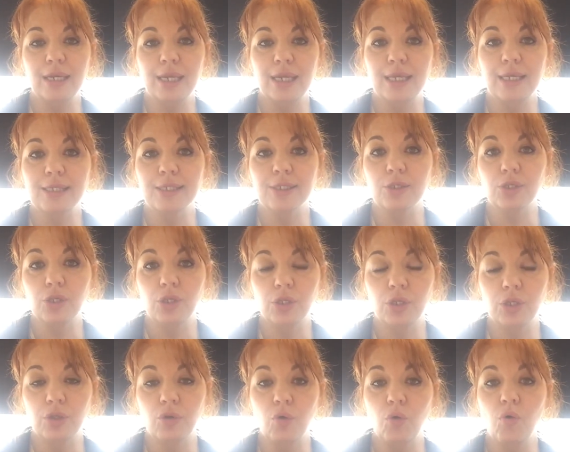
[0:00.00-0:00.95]
is
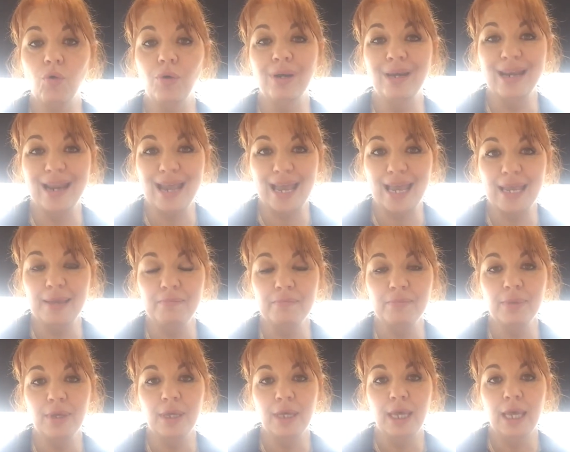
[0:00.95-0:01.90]
your name